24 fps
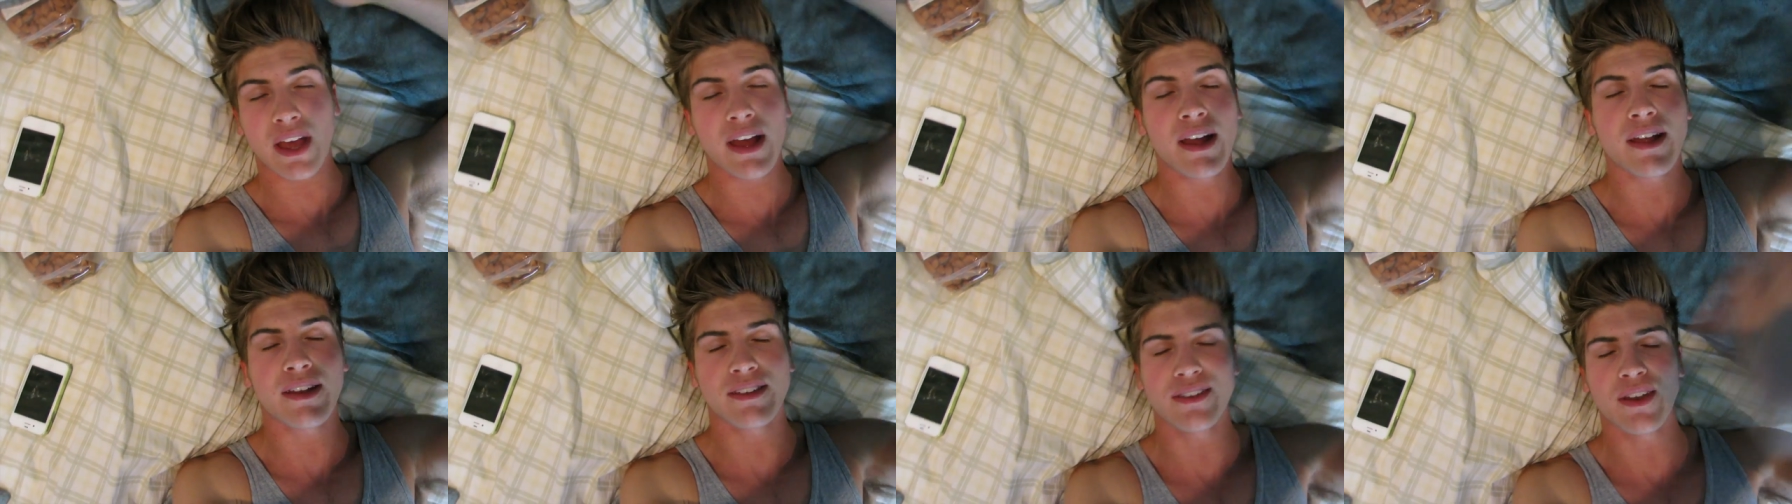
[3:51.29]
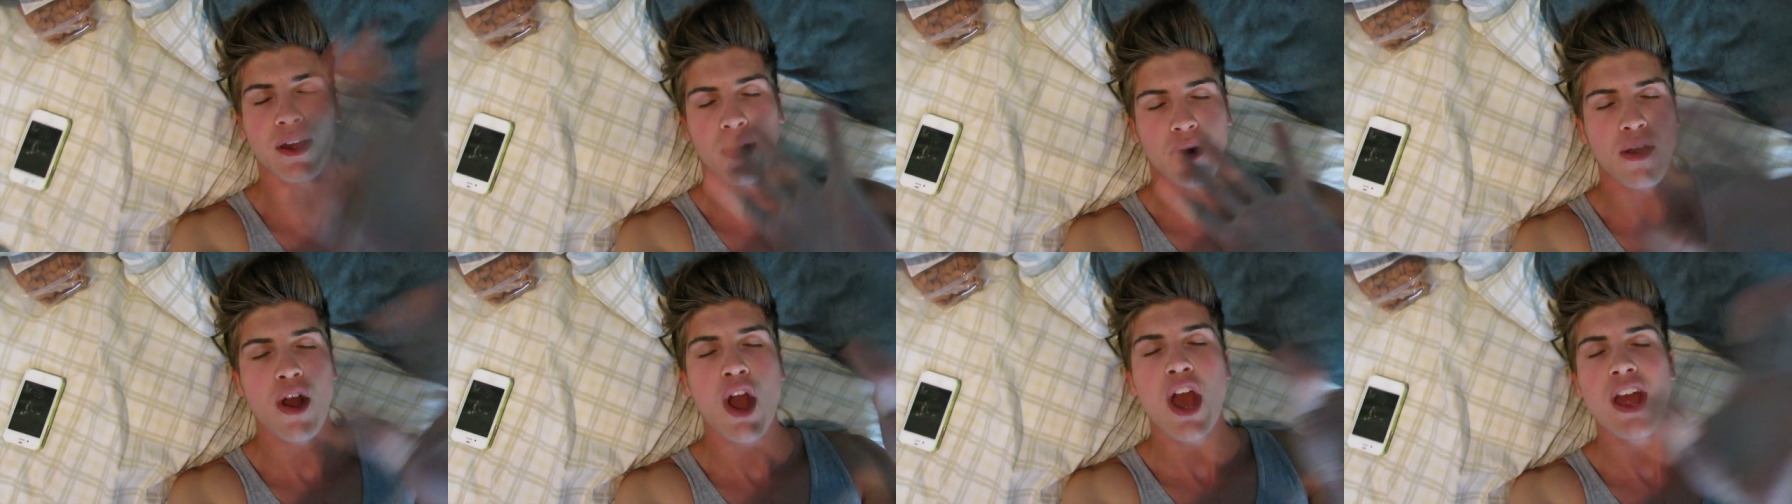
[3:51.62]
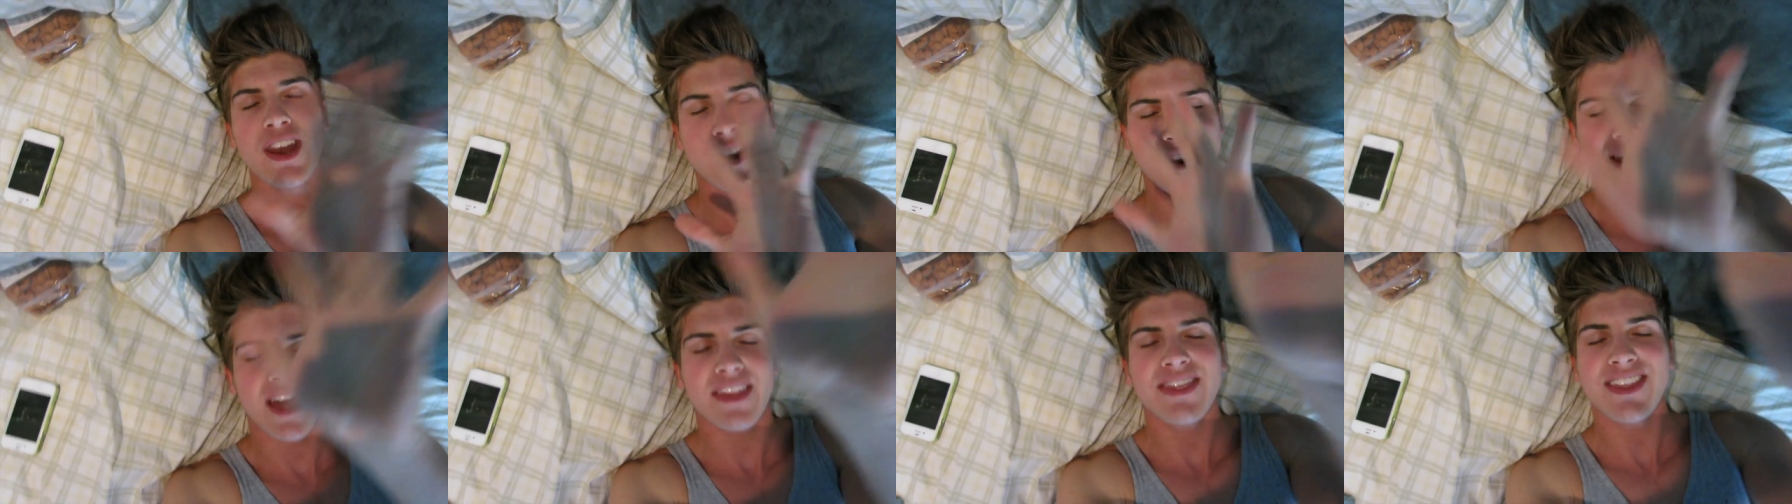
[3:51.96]
Uh, no,
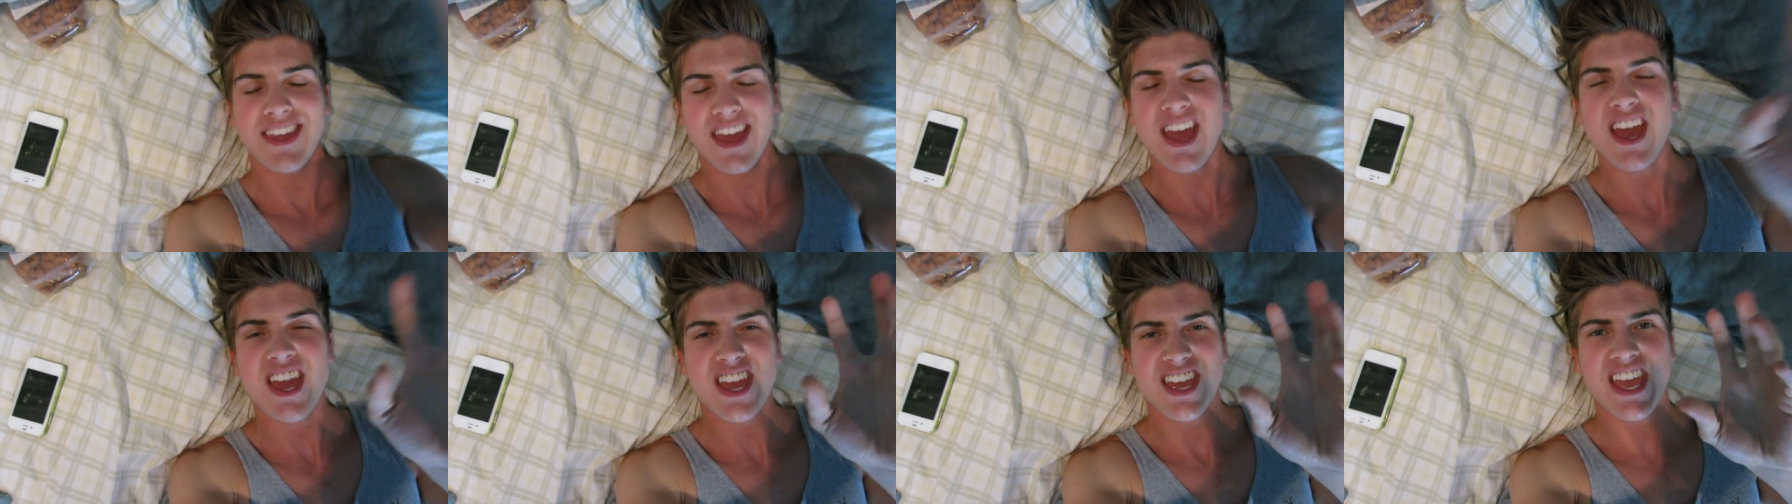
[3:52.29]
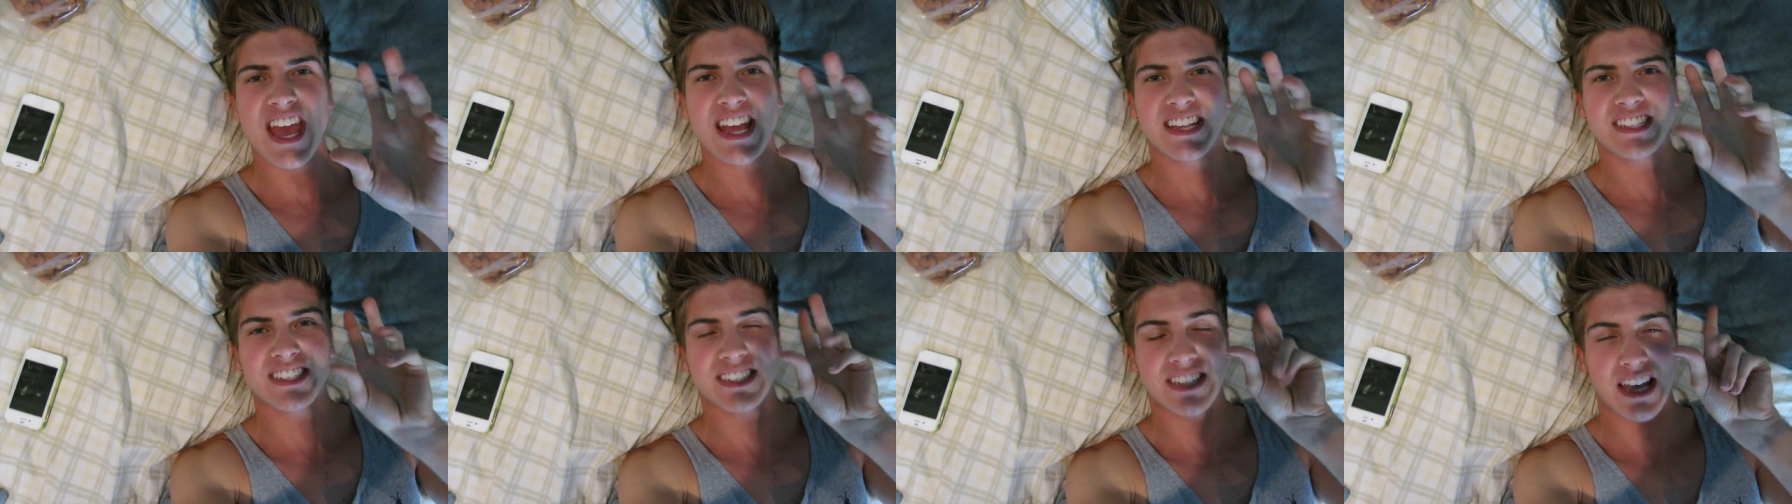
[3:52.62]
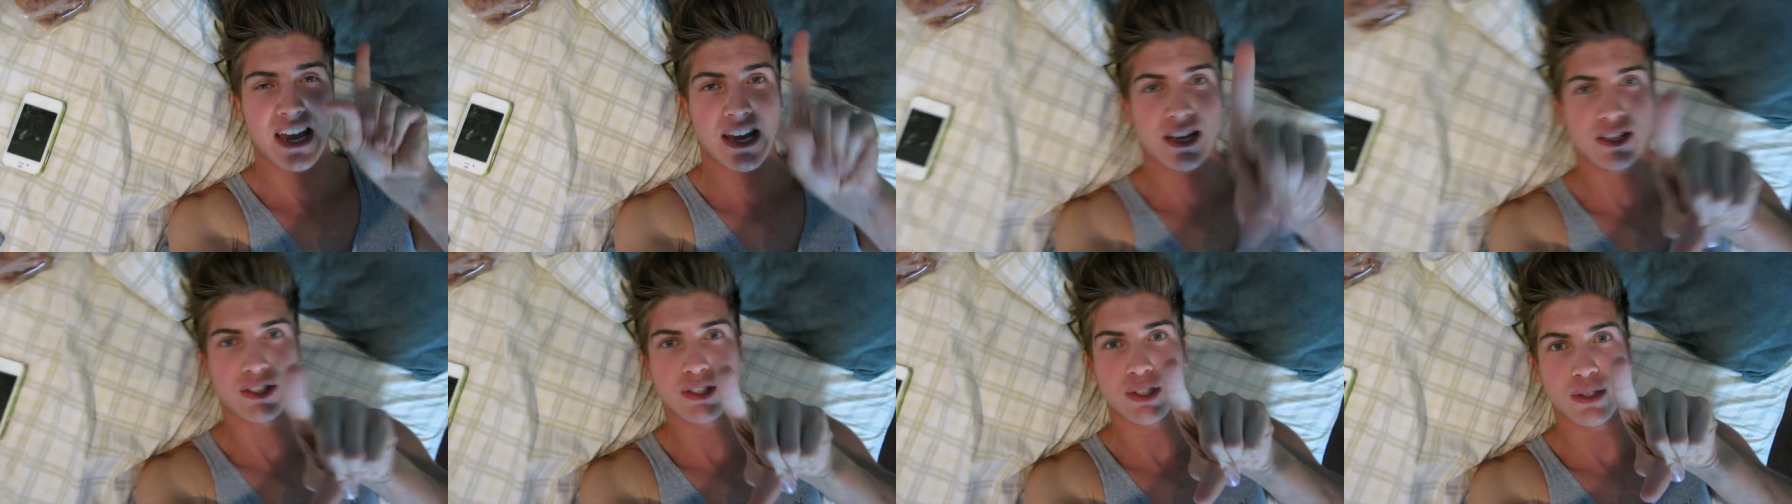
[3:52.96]
nothing against
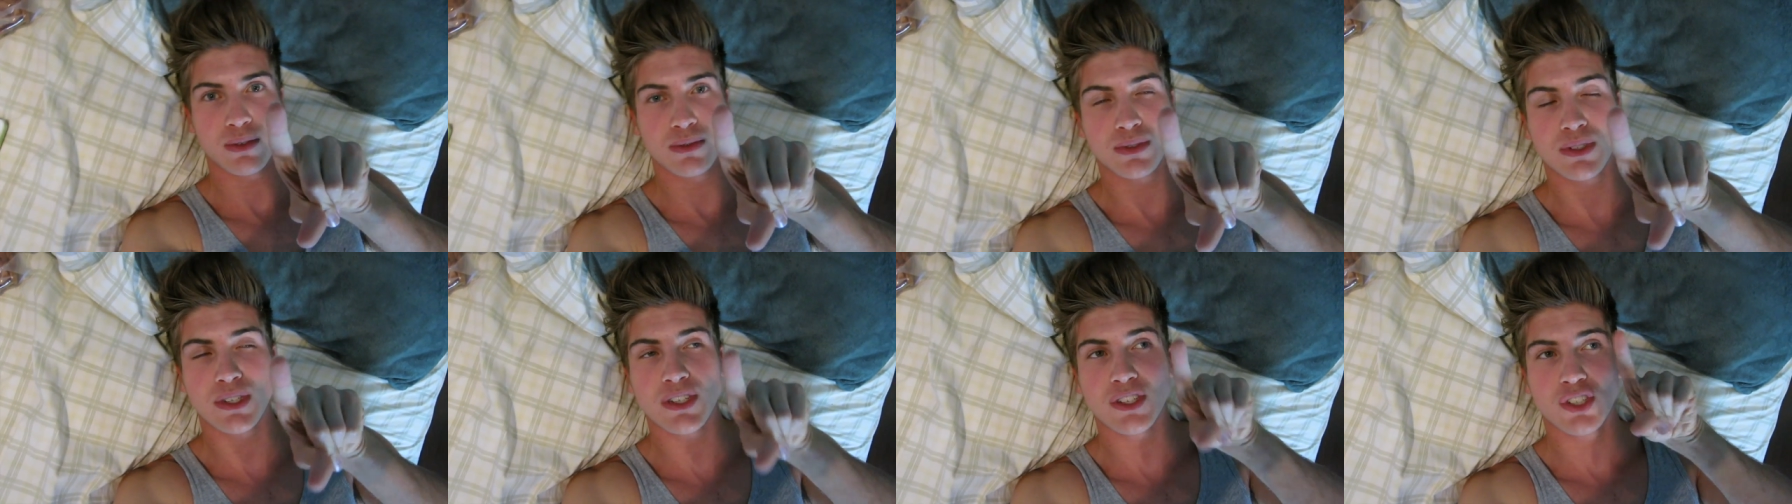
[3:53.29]
ASOS.